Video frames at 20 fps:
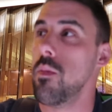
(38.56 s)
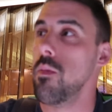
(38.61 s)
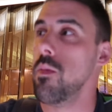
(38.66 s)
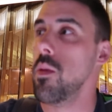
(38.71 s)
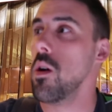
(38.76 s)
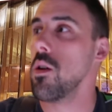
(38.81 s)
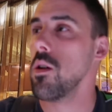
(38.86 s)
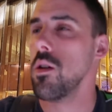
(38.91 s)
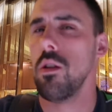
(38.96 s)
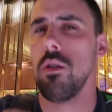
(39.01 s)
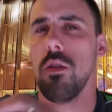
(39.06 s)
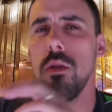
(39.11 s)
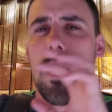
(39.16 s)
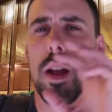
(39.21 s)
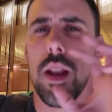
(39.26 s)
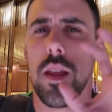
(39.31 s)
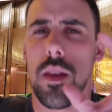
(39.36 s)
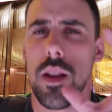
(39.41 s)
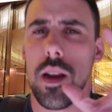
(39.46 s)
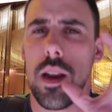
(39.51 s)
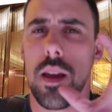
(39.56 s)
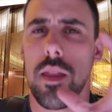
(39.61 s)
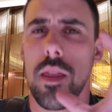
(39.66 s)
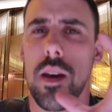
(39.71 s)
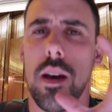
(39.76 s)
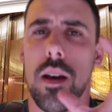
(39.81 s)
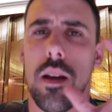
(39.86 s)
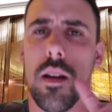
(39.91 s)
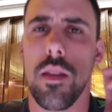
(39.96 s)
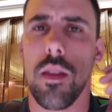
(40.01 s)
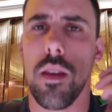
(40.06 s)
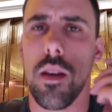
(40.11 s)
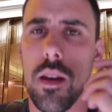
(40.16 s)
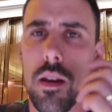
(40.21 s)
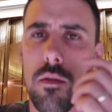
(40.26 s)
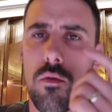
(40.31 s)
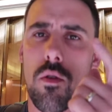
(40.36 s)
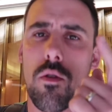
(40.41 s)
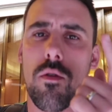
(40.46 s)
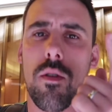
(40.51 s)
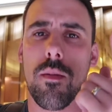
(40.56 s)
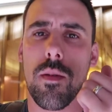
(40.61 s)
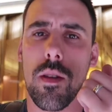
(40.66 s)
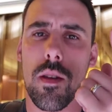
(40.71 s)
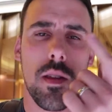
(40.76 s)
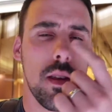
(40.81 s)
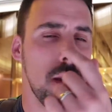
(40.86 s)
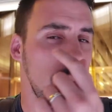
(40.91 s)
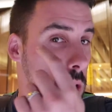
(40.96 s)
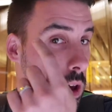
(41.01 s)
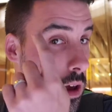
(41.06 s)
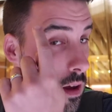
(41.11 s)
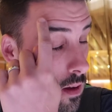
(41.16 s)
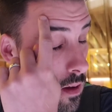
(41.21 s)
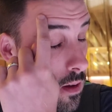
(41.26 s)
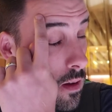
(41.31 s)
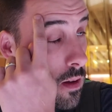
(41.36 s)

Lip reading: Not going to do anything like that road trip to SEMA